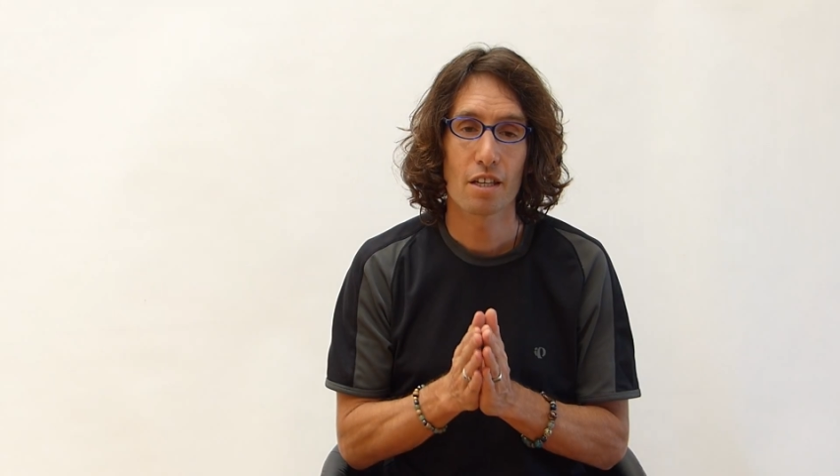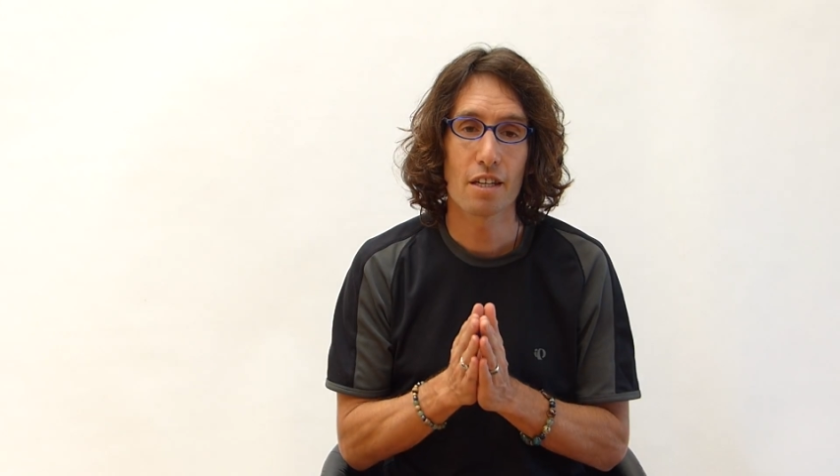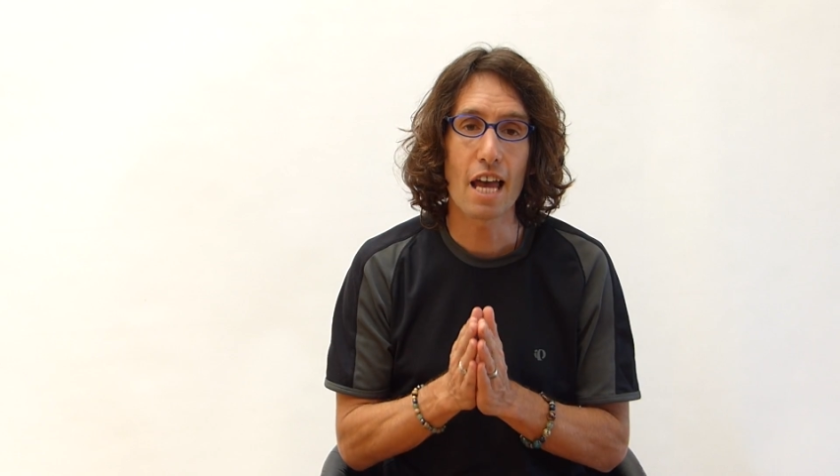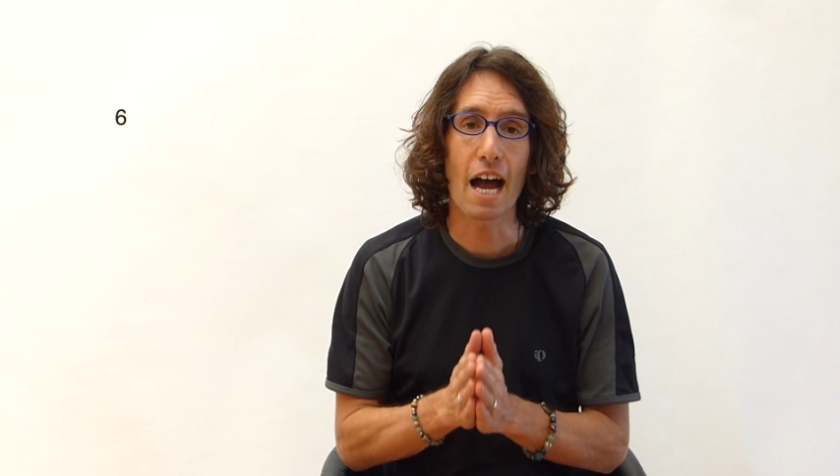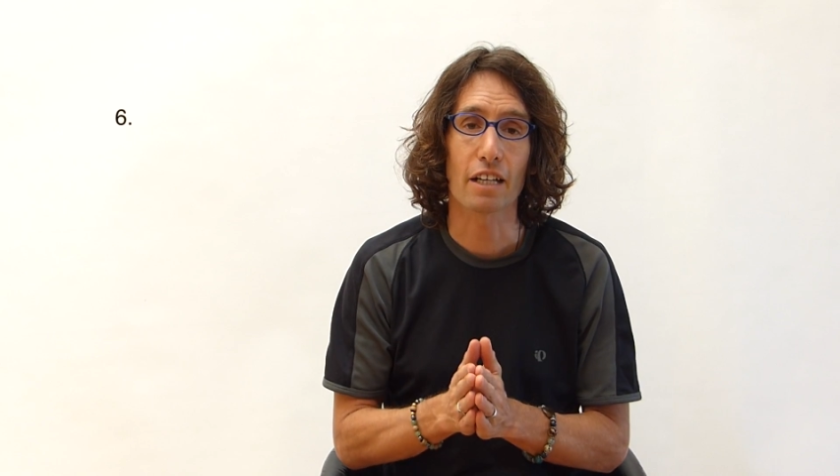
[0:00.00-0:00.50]

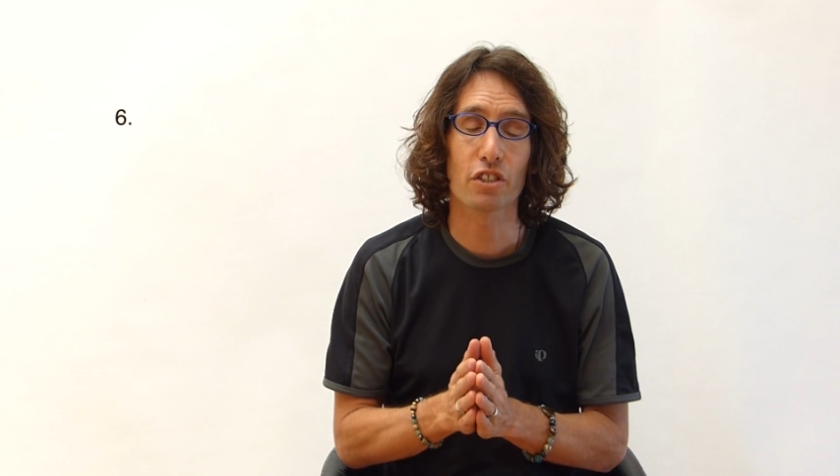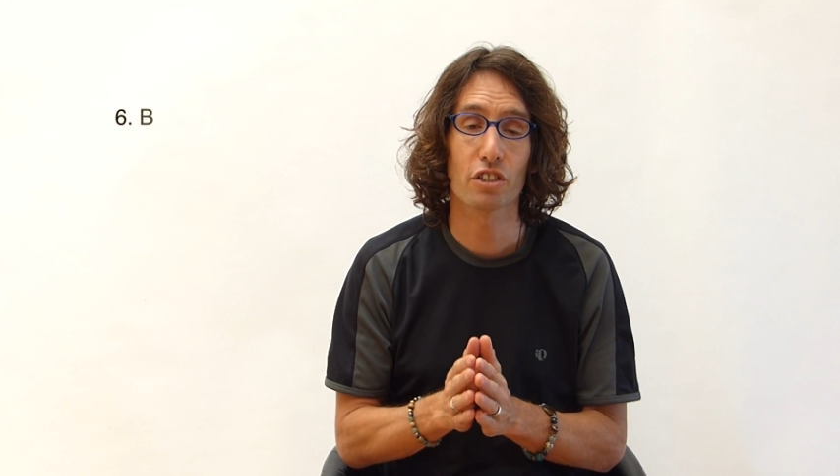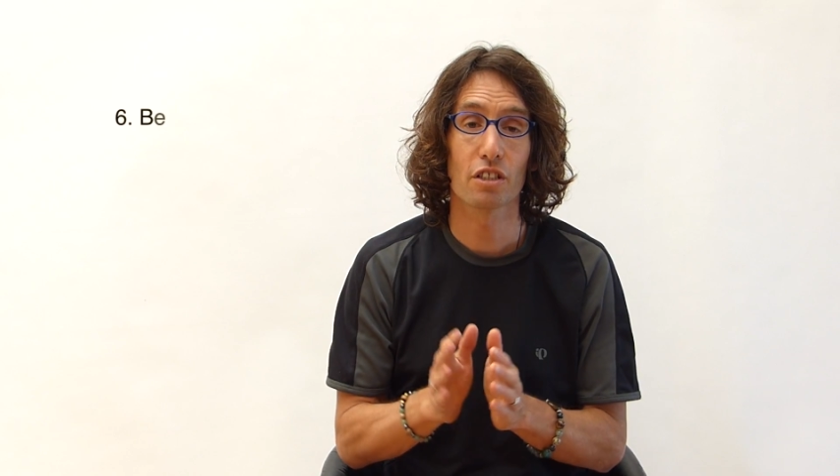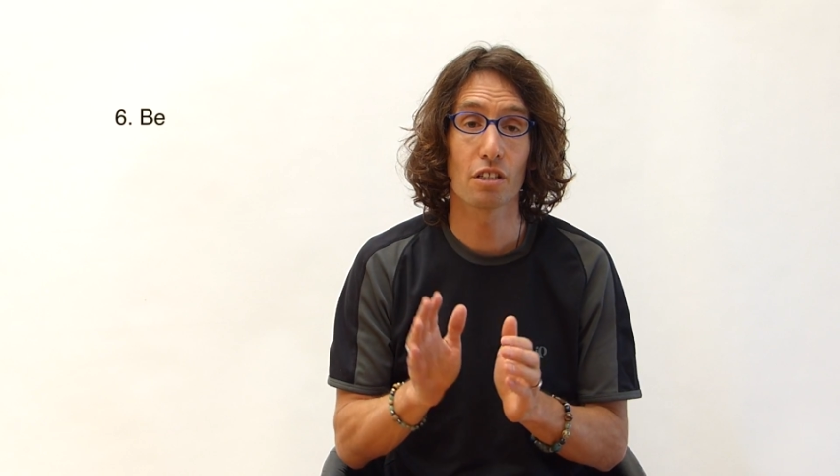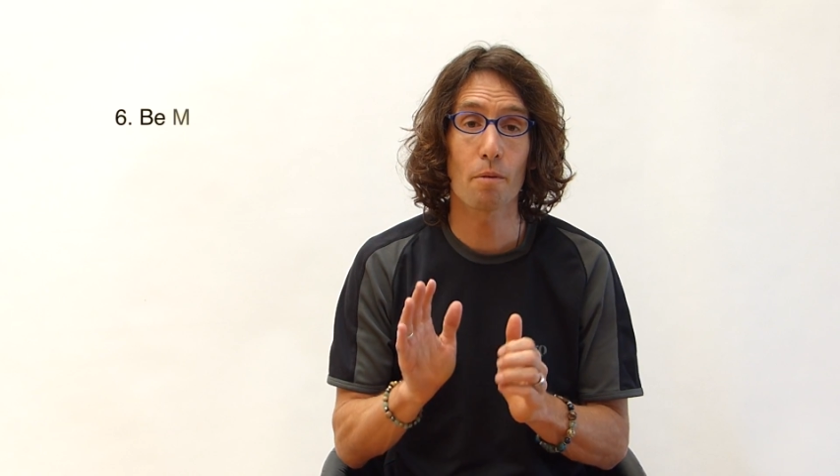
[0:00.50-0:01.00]

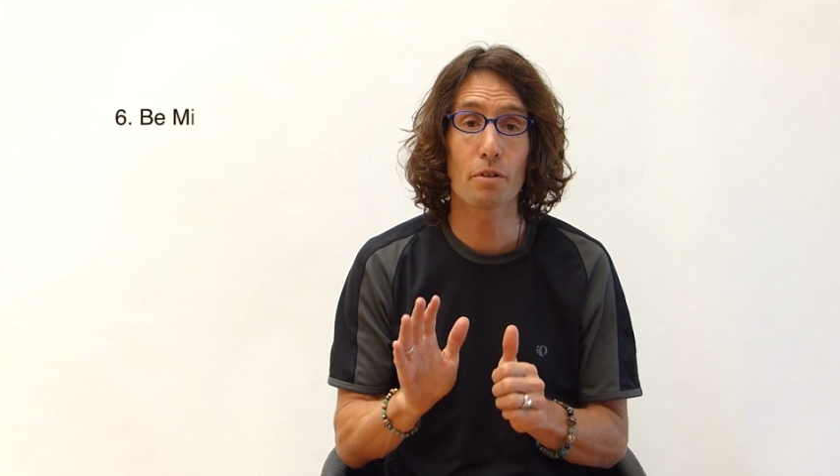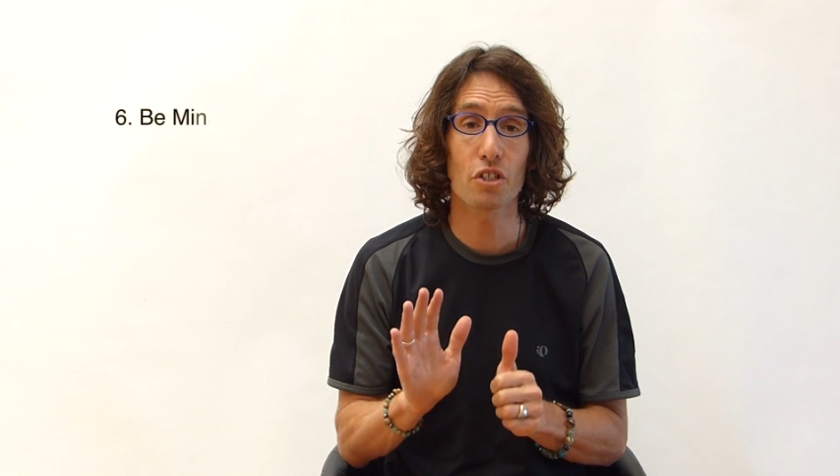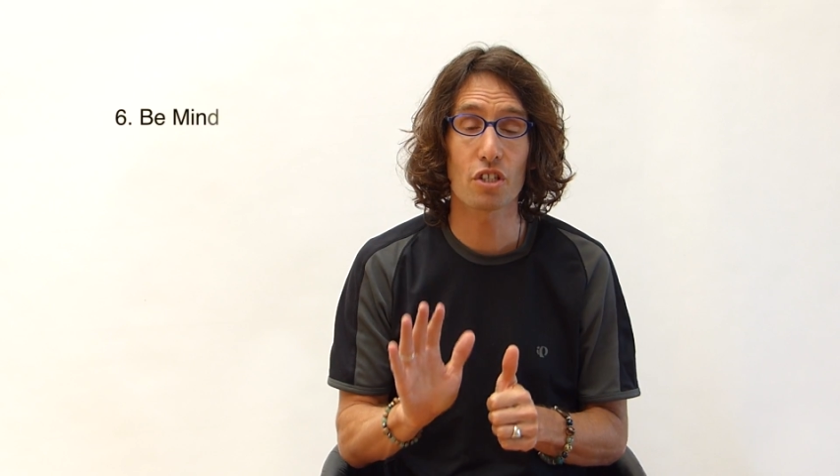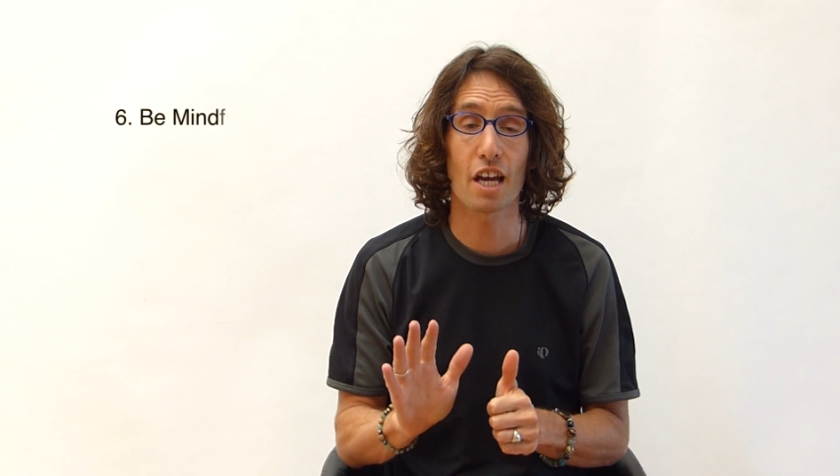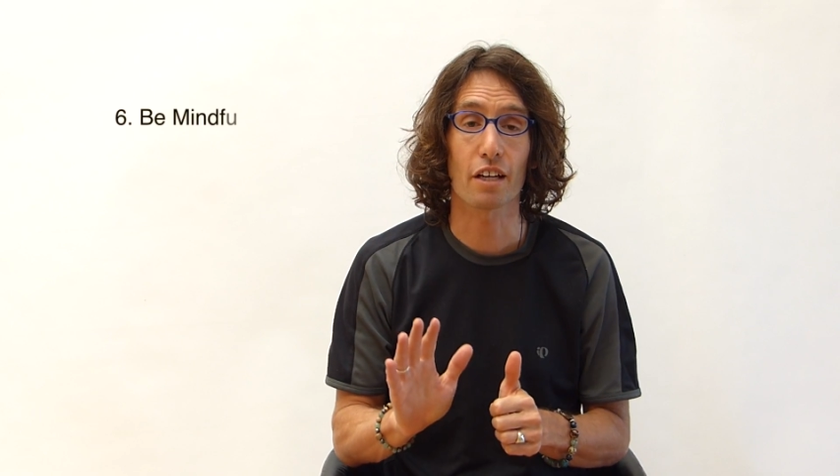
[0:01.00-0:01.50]
Next, number
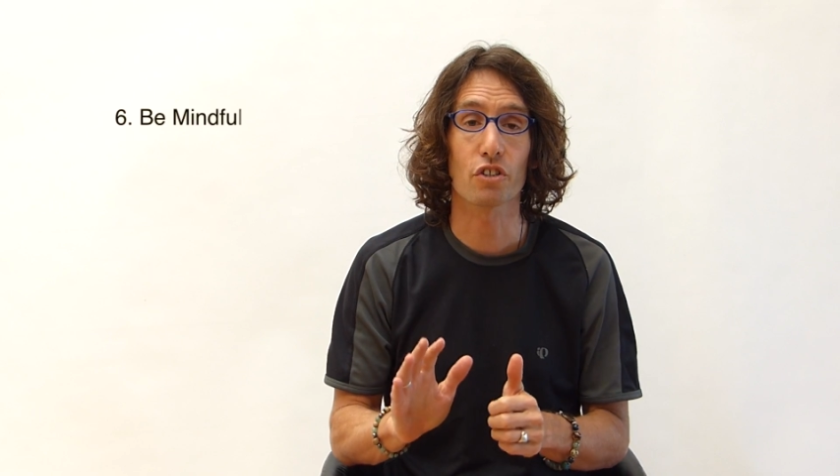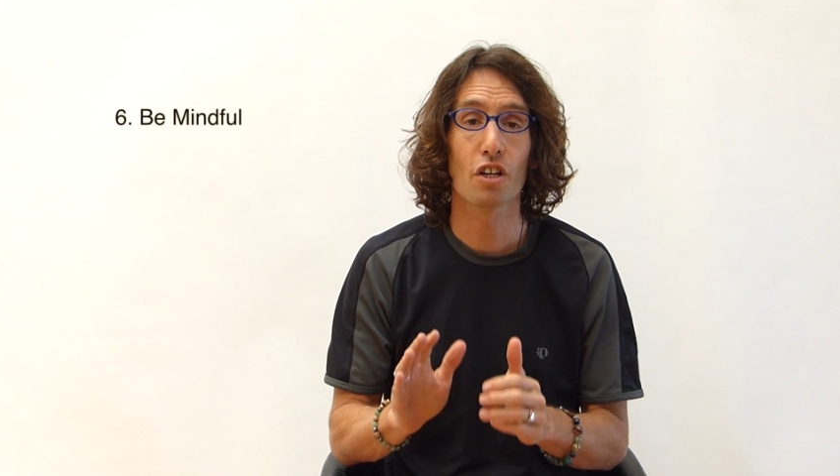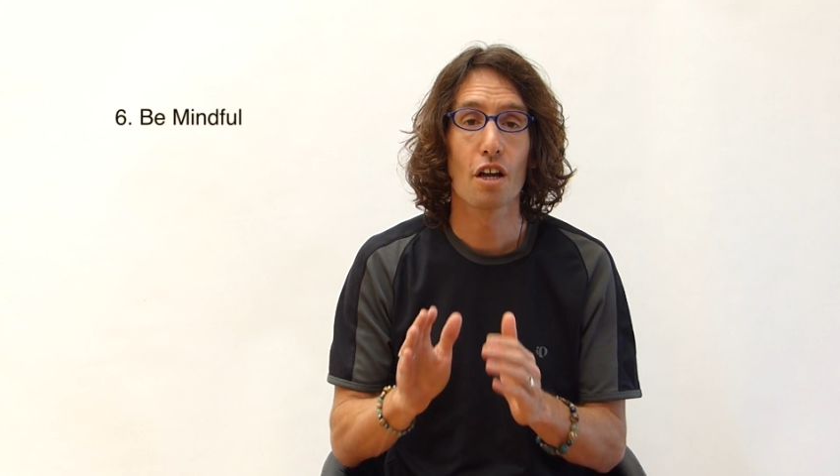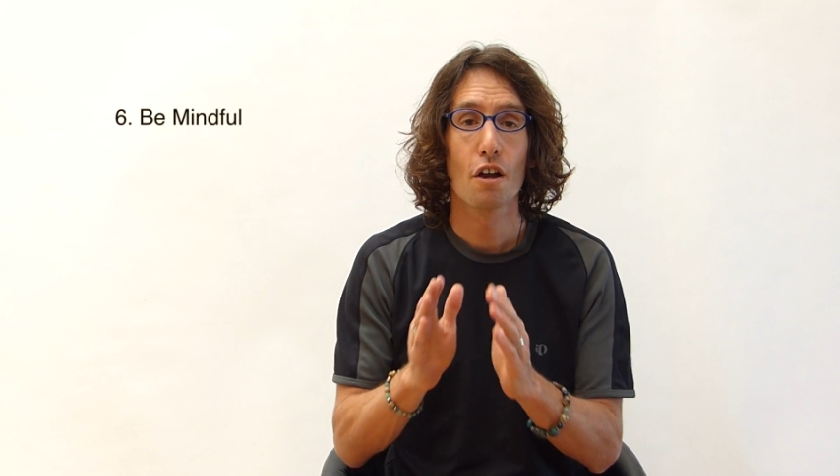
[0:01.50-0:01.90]
6,